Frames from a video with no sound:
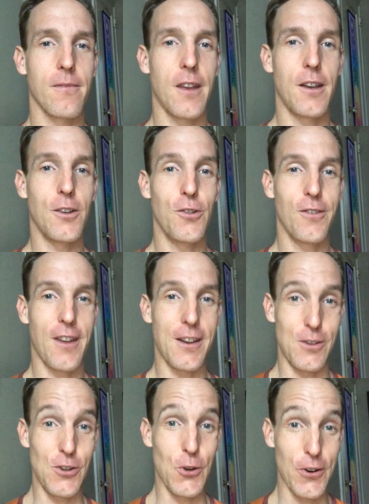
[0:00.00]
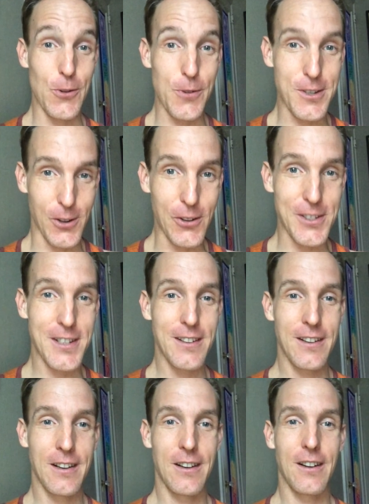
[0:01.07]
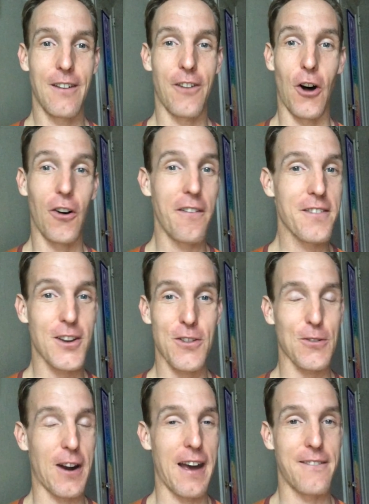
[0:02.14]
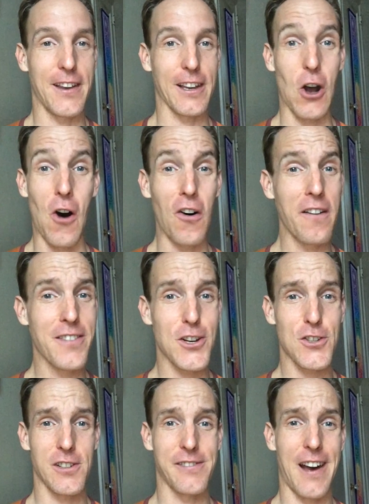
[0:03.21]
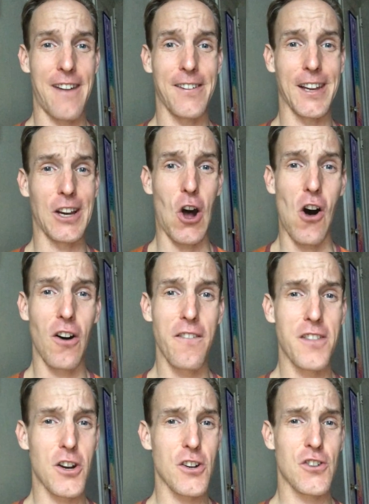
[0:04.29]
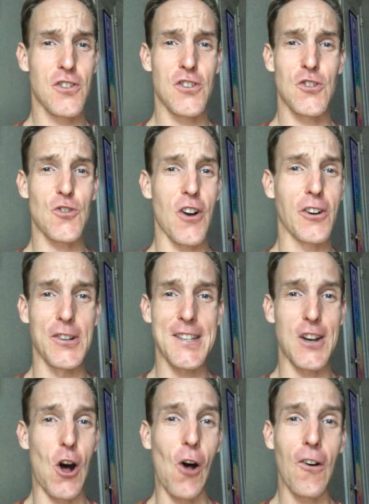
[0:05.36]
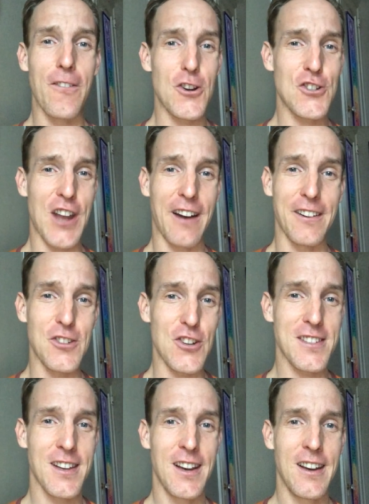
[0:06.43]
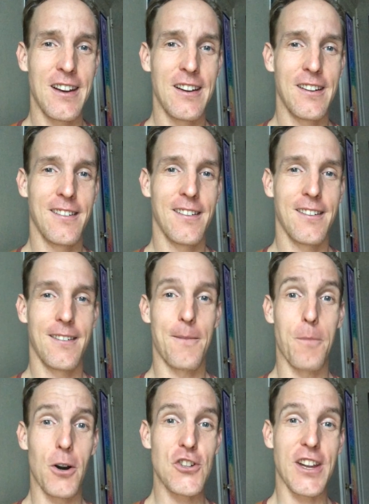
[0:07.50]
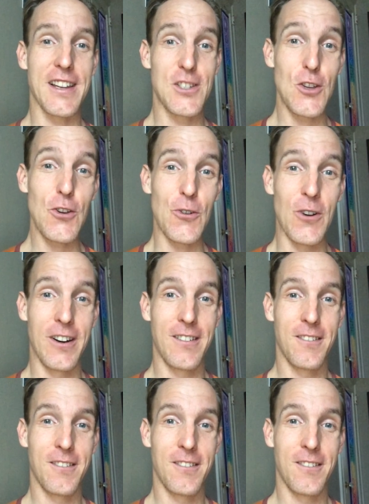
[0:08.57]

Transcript: and you're the result of all of their thriving and all of their surviving and all of their struggles and all of their challenges. Emerging as you.